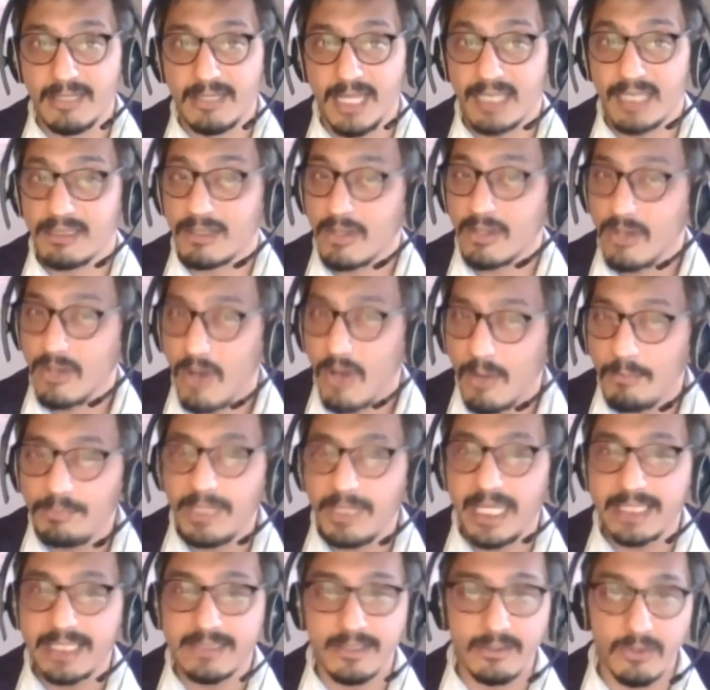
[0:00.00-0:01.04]
and the
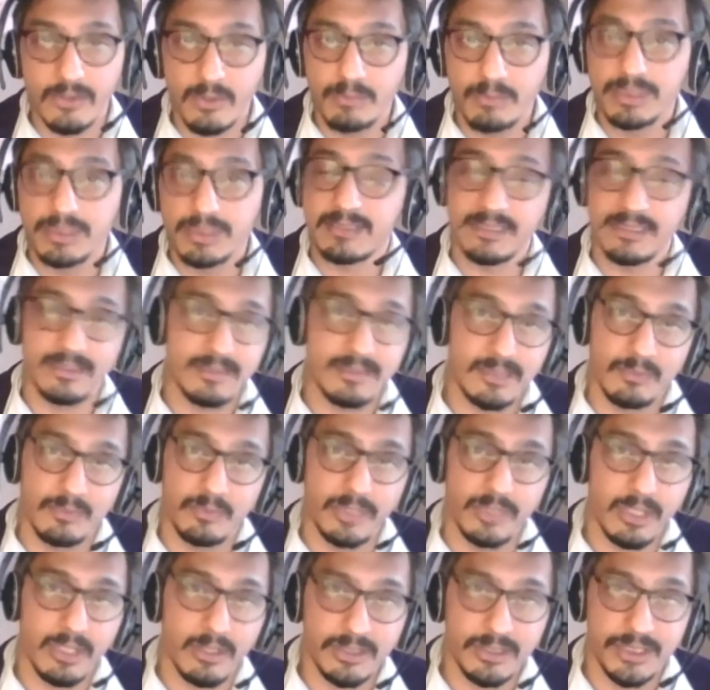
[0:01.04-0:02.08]
complex global system
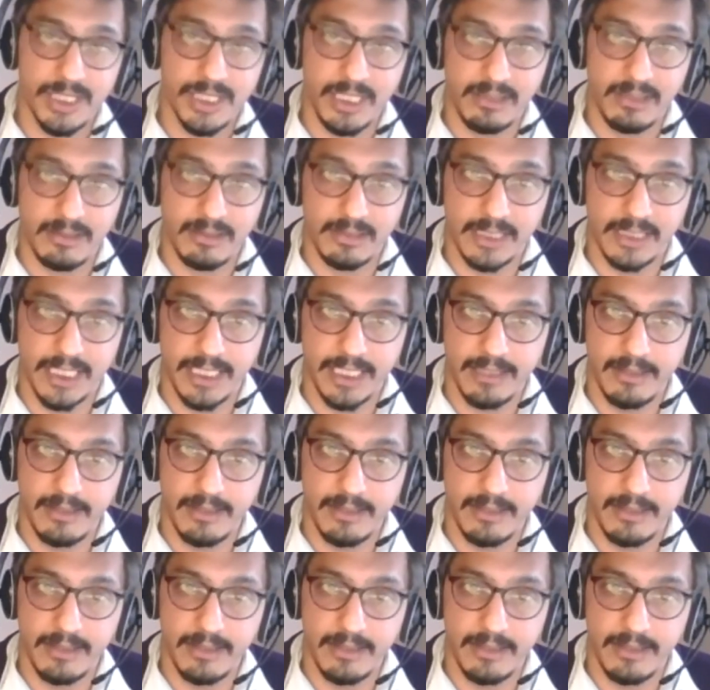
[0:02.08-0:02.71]
we all share today.